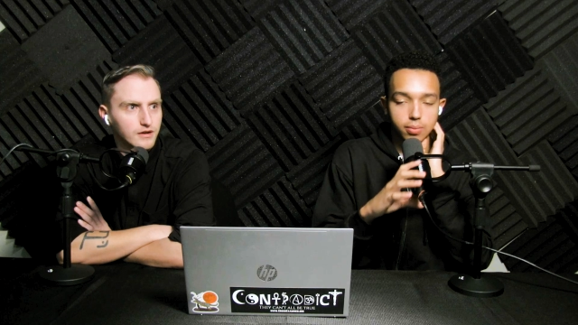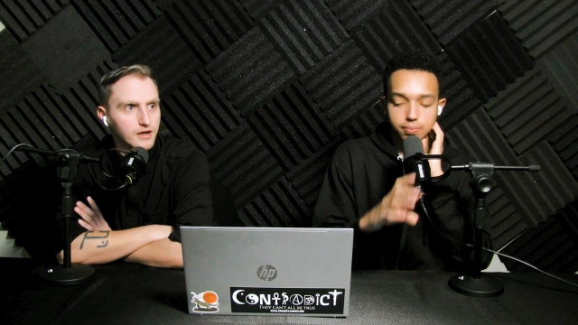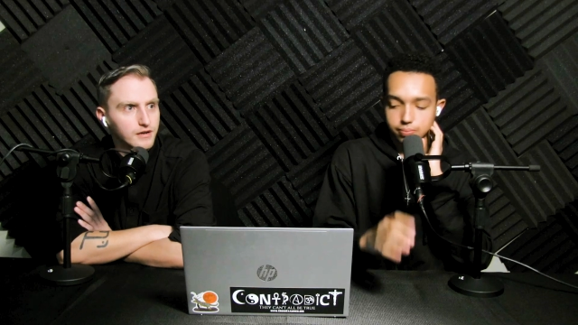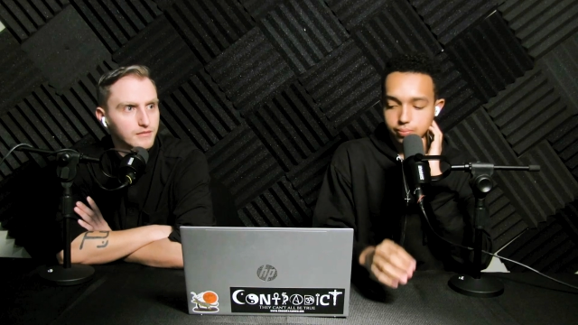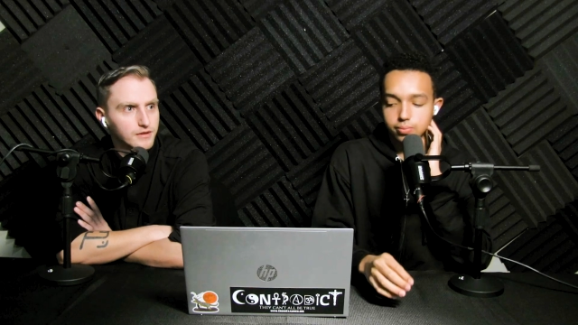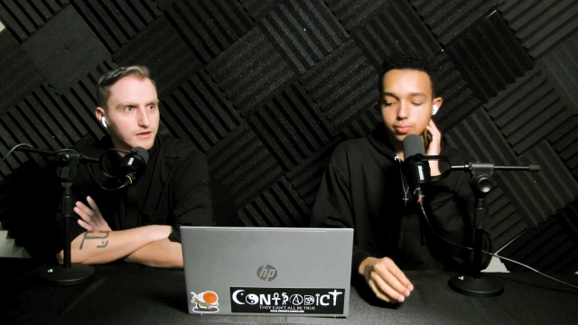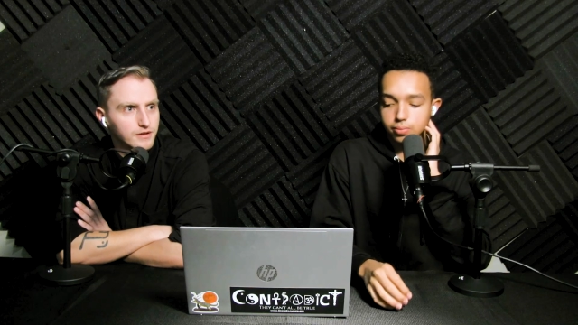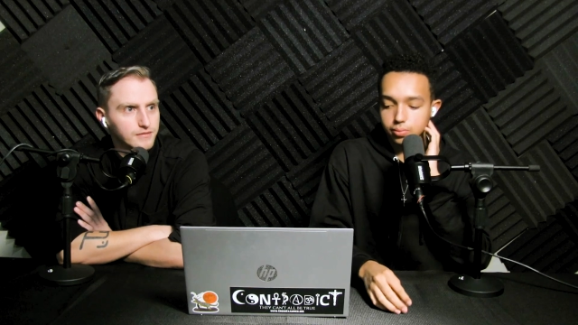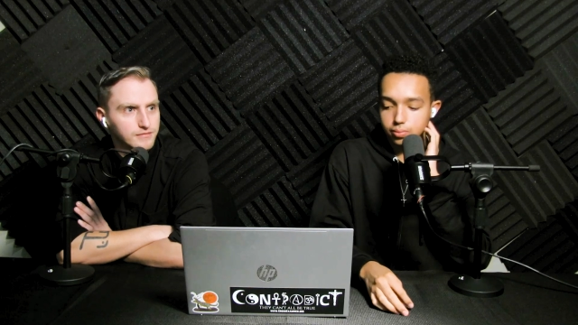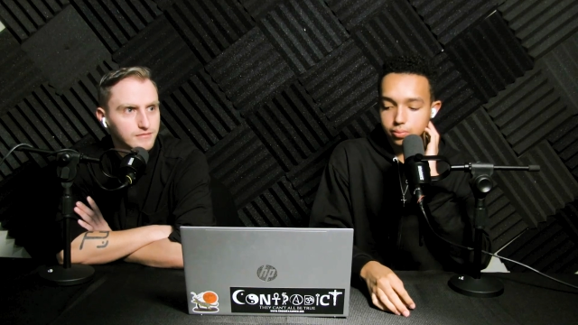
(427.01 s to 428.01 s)
Speaker 1: uh,
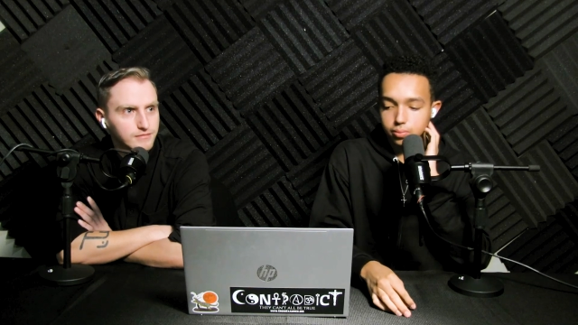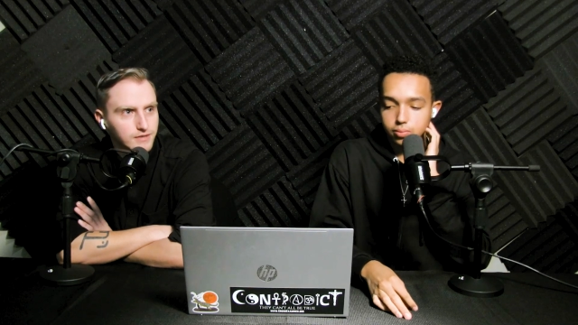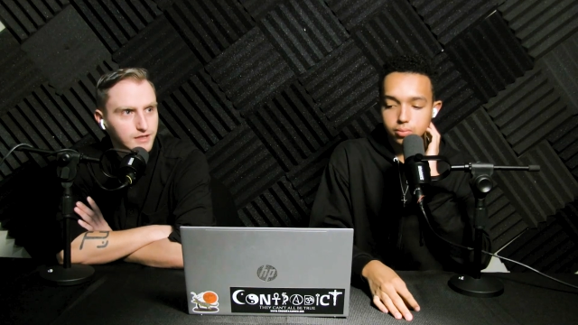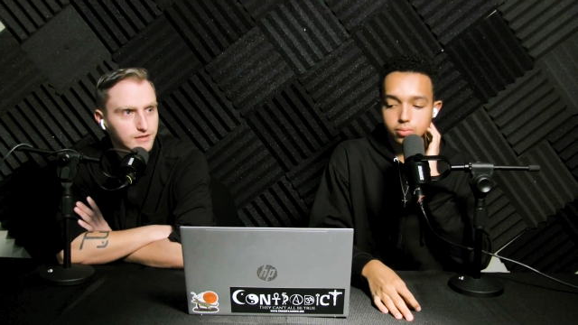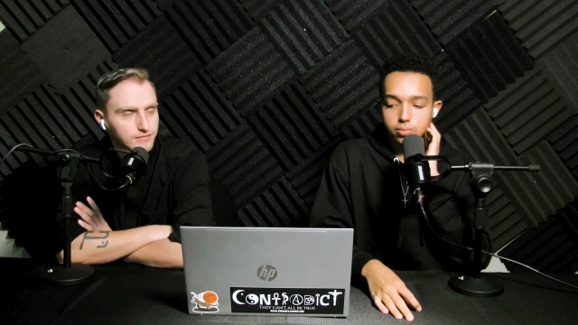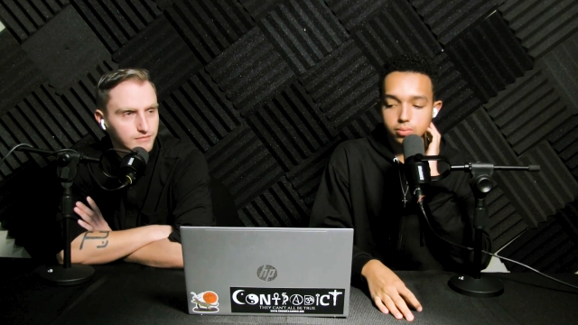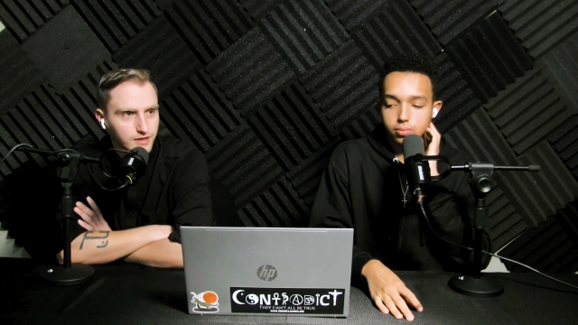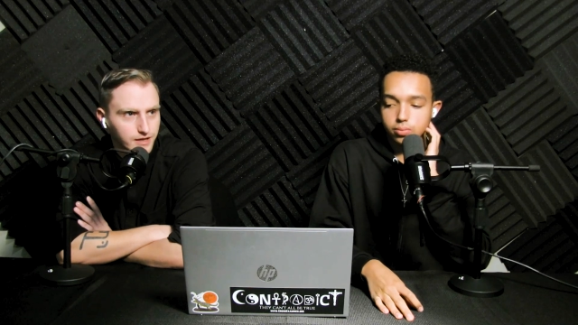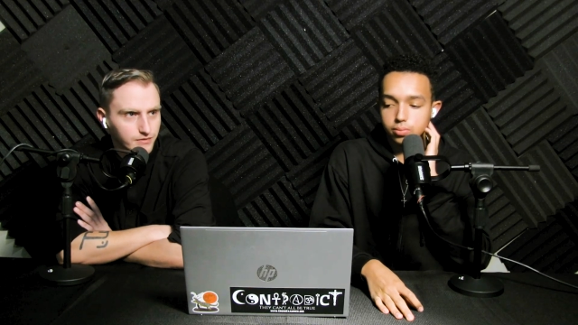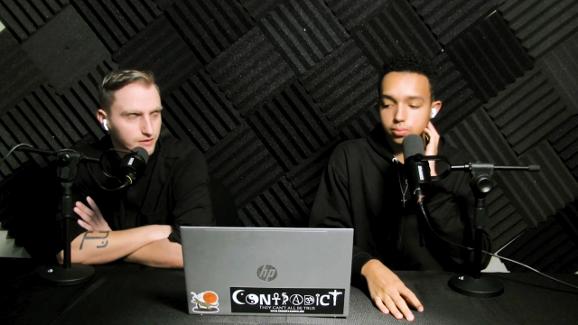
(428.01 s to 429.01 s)
uh, uh,
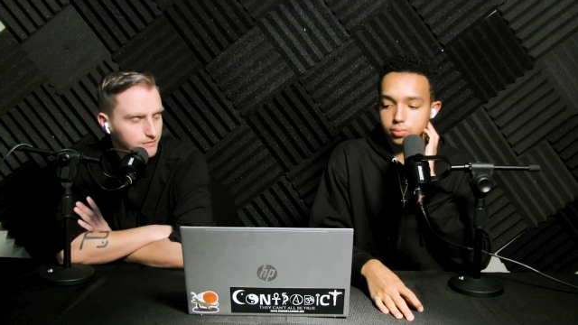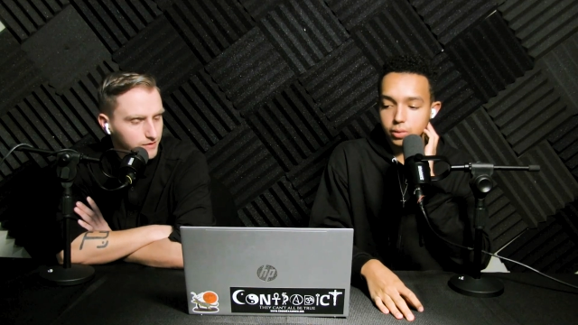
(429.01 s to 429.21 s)
whatever.